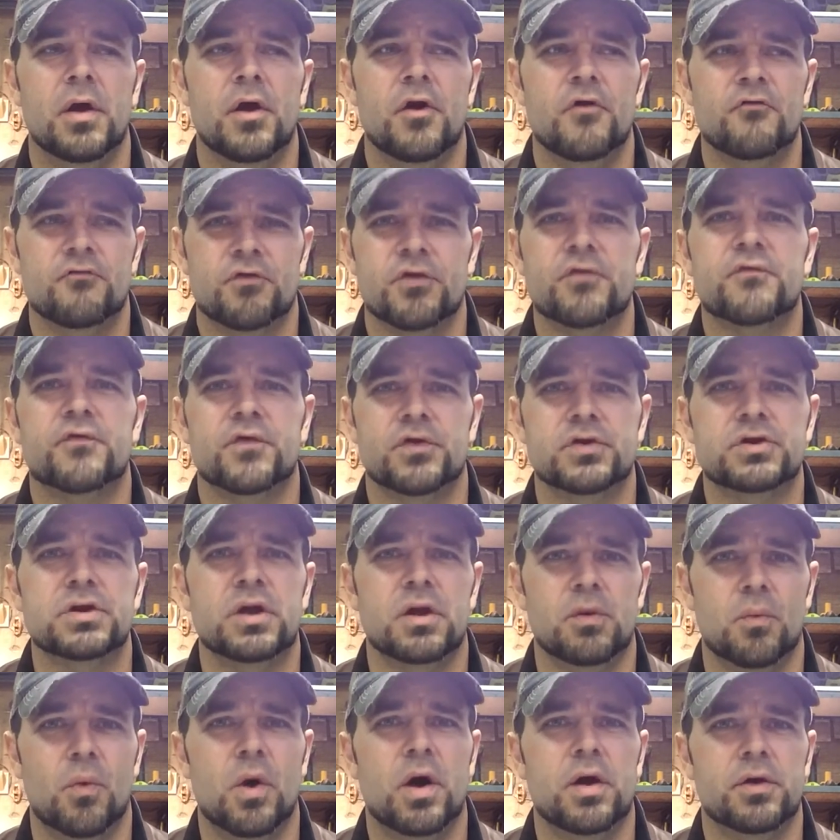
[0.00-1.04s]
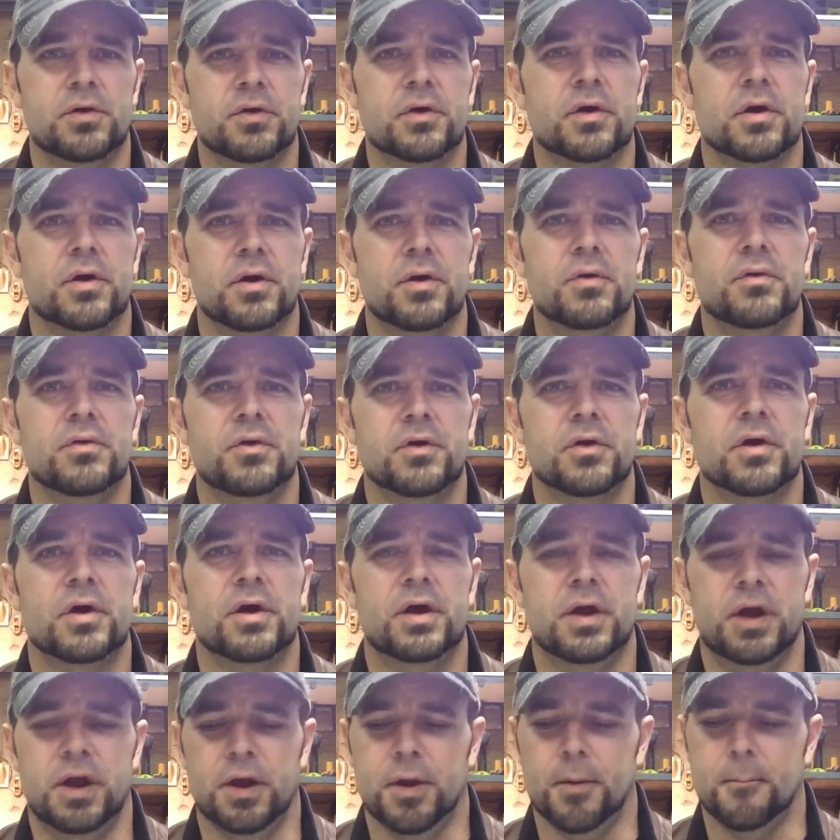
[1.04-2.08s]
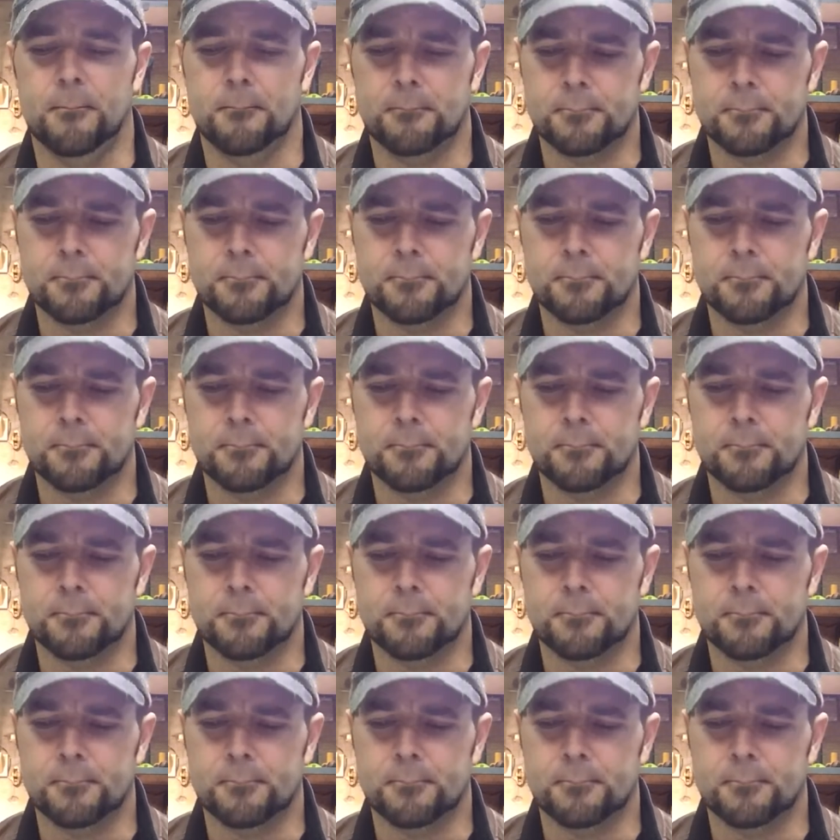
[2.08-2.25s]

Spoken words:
for the first little while, you're gonna need it.